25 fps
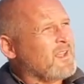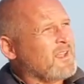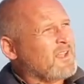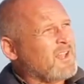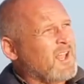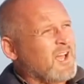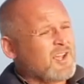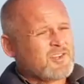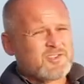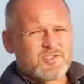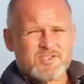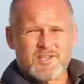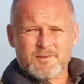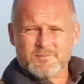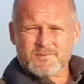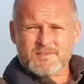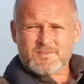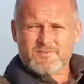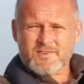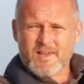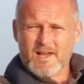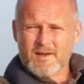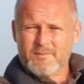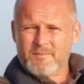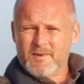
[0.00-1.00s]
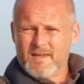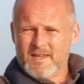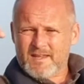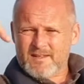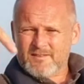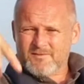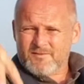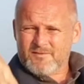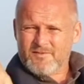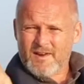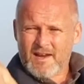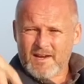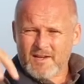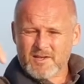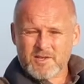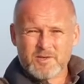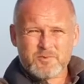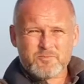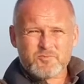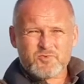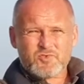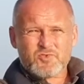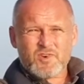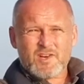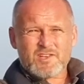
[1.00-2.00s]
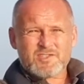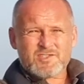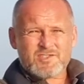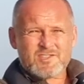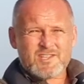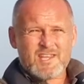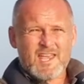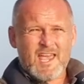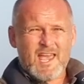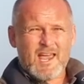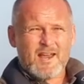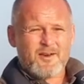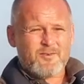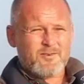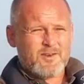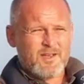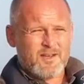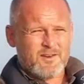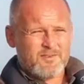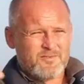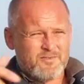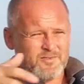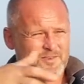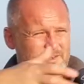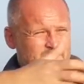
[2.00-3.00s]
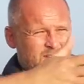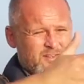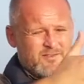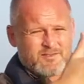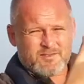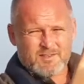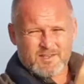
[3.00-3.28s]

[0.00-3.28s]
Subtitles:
large ships have come in, vacuum dredged the area for,